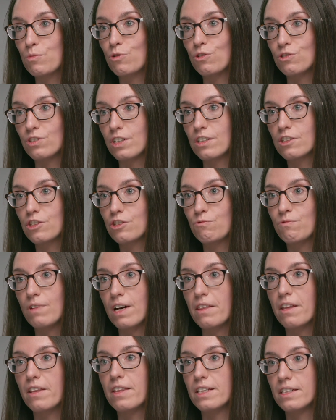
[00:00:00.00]
products
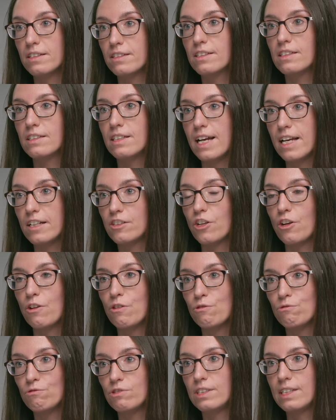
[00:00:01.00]
rather than select
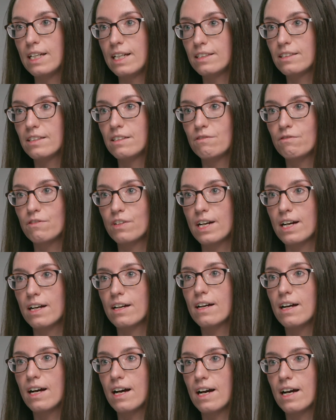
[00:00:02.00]
out those destined for a
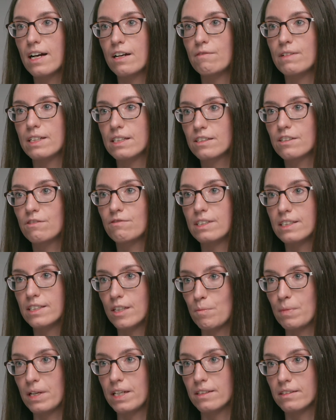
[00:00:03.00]
high-risk
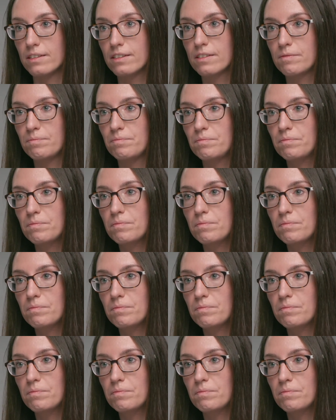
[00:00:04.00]
recipient.